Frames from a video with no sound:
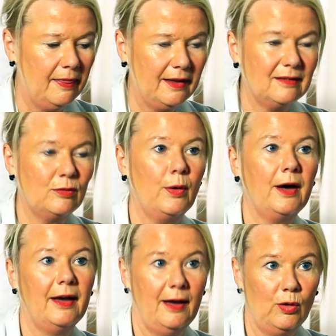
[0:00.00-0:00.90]
that's
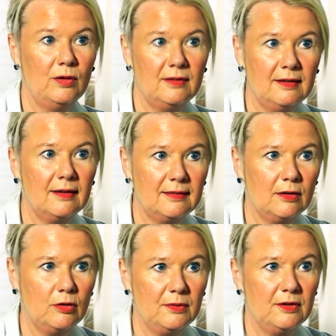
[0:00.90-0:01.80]
why I consider
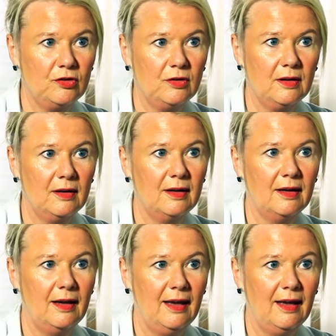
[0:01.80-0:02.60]
circumcision